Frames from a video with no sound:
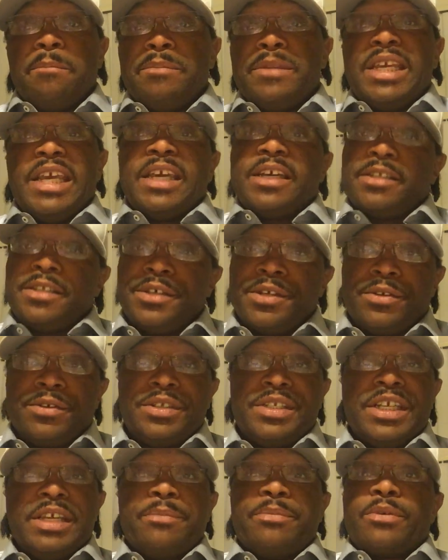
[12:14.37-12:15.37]
dig a little
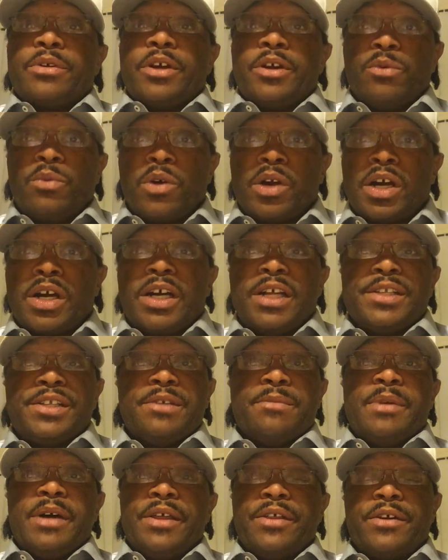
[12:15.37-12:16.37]
deeper and work on
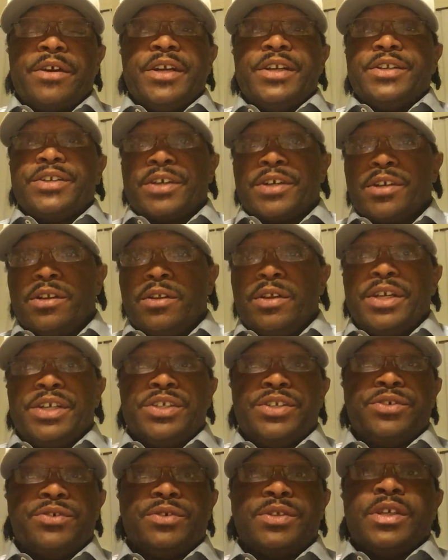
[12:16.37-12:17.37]
some other internal
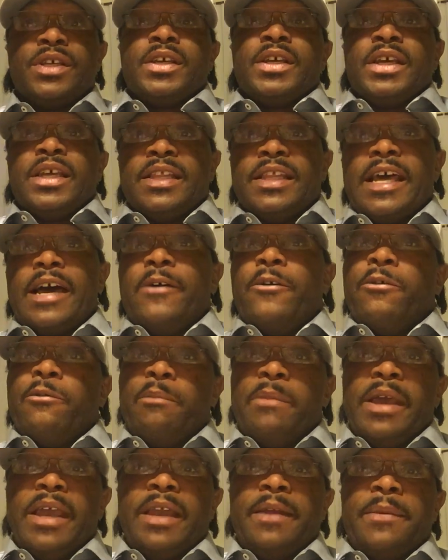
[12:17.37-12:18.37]
issues that will
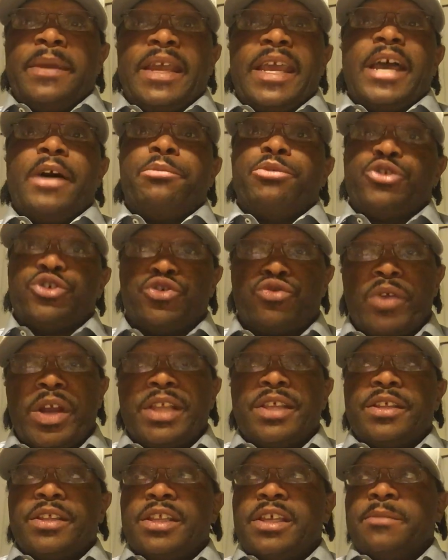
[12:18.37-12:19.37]
maybe help
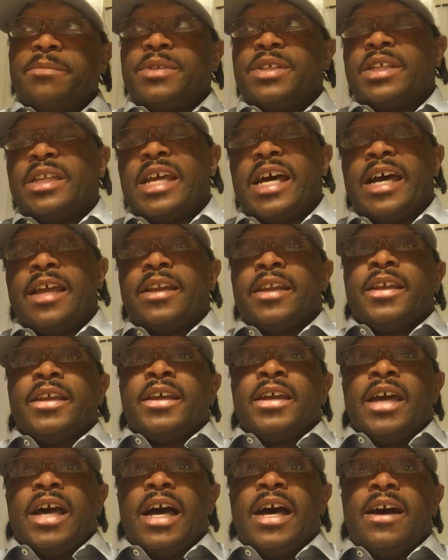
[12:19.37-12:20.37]
strengthen them to not
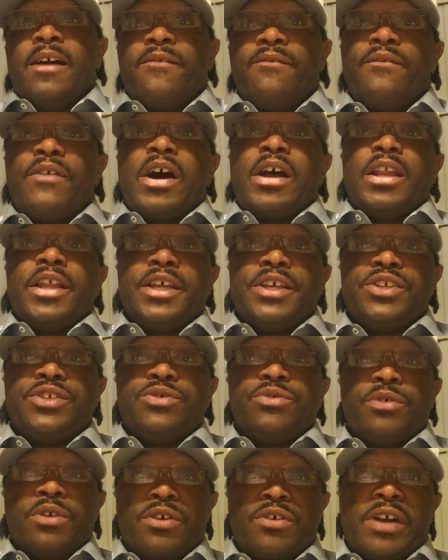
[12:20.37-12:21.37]
fall
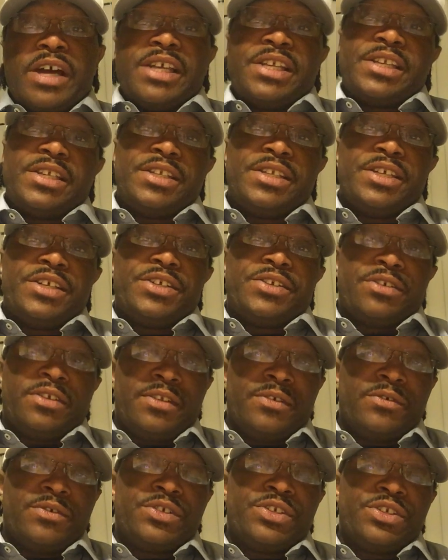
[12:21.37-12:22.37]
into a crisis
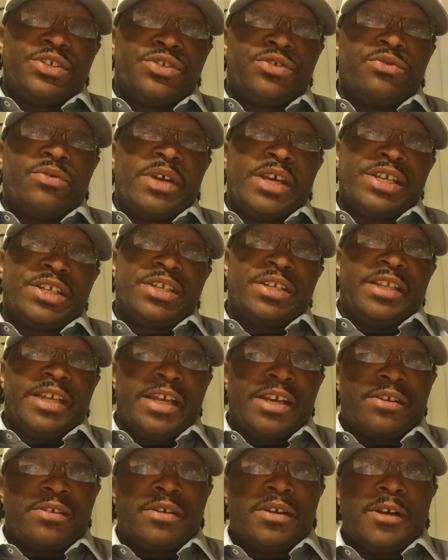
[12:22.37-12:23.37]
situation
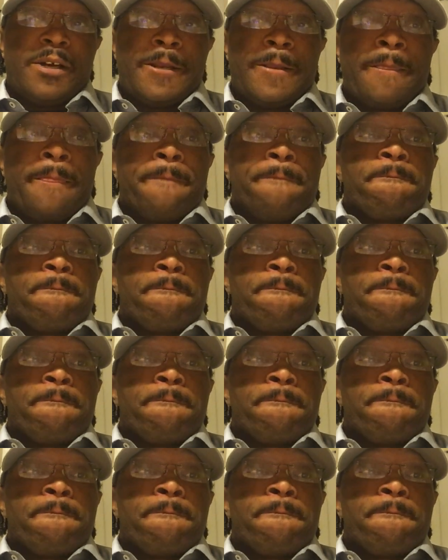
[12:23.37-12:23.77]
later on.